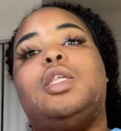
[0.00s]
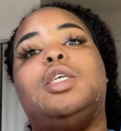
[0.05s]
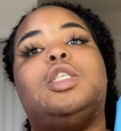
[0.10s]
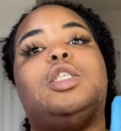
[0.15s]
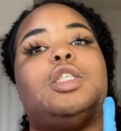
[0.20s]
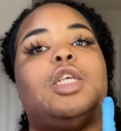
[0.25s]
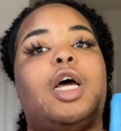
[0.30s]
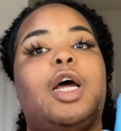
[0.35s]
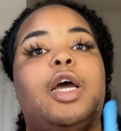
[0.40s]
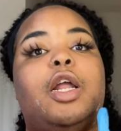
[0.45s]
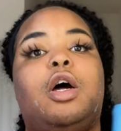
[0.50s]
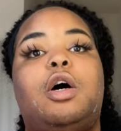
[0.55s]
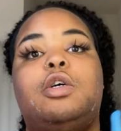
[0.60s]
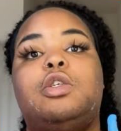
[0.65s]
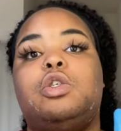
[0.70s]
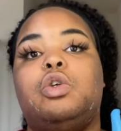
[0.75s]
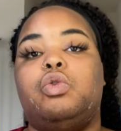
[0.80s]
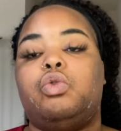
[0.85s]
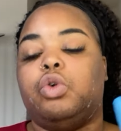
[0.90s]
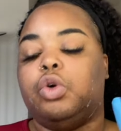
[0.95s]
this side
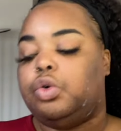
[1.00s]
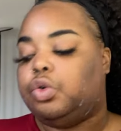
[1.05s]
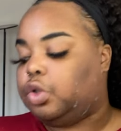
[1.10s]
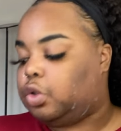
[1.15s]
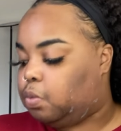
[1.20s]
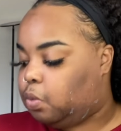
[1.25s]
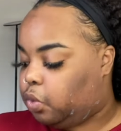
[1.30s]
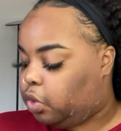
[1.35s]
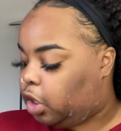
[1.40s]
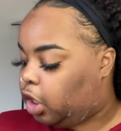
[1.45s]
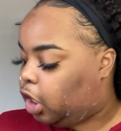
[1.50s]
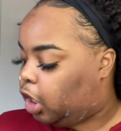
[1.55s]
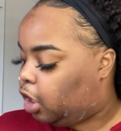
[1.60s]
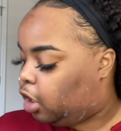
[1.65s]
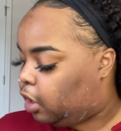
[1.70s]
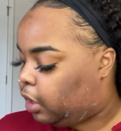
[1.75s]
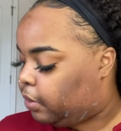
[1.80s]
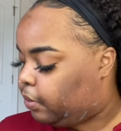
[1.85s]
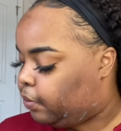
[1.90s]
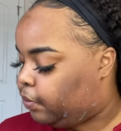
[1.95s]
also grows more
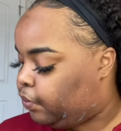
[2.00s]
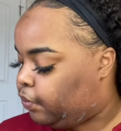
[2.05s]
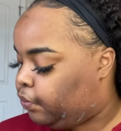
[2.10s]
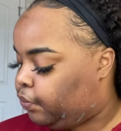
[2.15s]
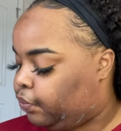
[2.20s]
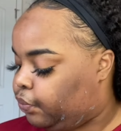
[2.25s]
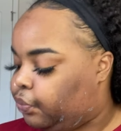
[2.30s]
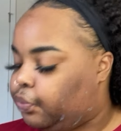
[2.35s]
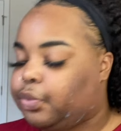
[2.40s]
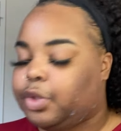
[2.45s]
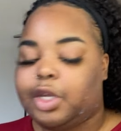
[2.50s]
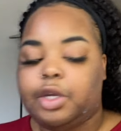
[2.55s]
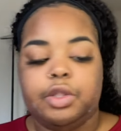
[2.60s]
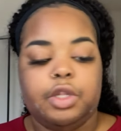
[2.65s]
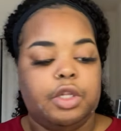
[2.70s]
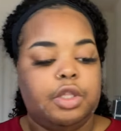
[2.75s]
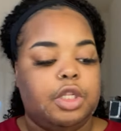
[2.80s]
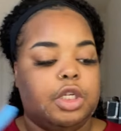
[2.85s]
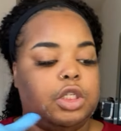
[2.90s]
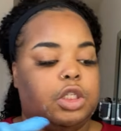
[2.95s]
hair
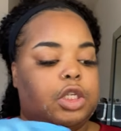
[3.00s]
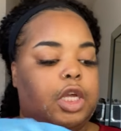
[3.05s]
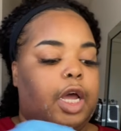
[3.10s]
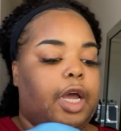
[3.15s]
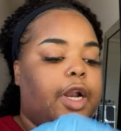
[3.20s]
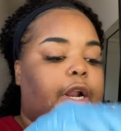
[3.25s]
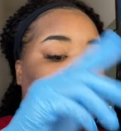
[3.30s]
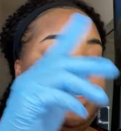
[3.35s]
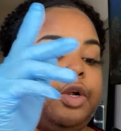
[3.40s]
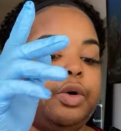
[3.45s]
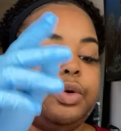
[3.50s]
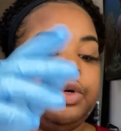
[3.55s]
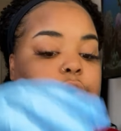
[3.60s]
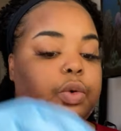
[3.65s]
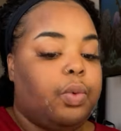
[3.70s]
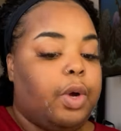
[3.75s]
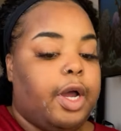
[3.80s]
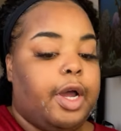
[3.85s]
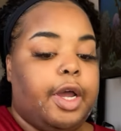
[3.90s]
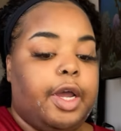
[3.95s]
than this side. I don't
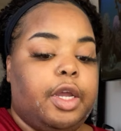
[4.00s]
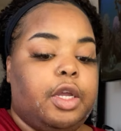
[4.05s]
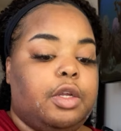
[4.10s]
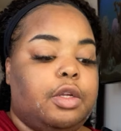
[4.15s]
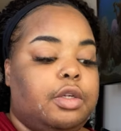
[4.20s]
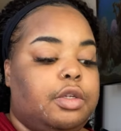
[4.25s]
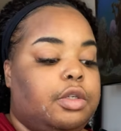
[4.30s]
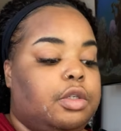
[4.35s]
know why.